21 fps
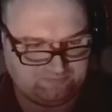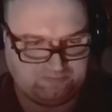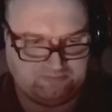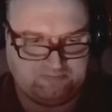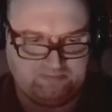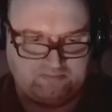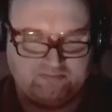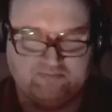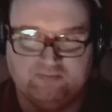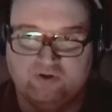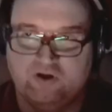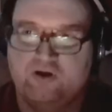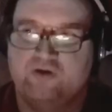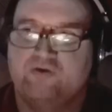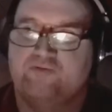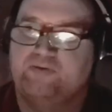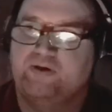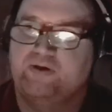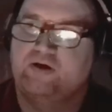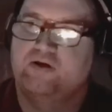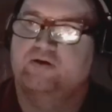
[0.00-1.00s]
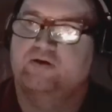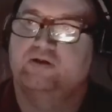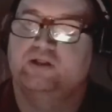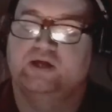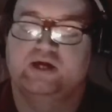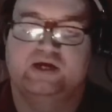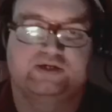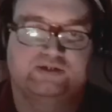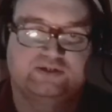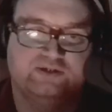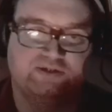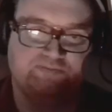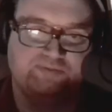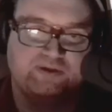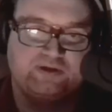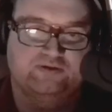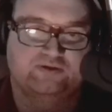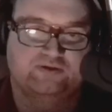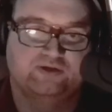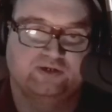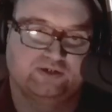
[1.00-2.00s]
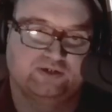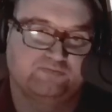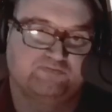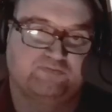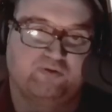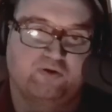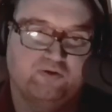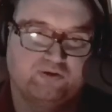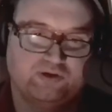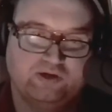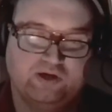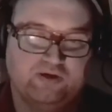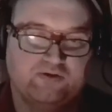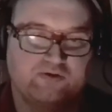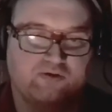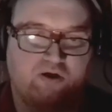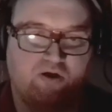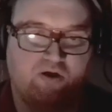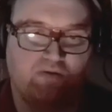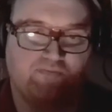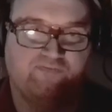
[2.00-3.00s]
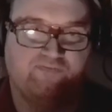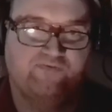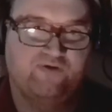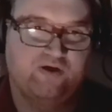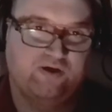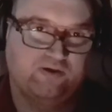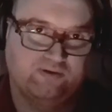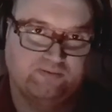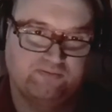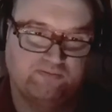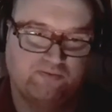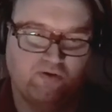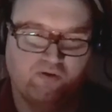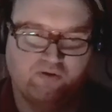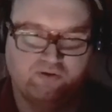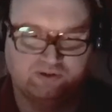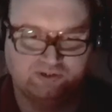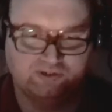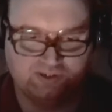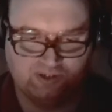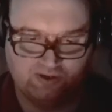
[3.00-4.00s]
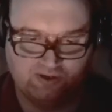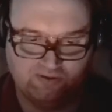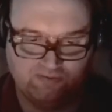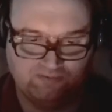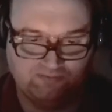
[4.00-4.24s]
My other pair of glasses basically just broke. The other arm finally broke, so.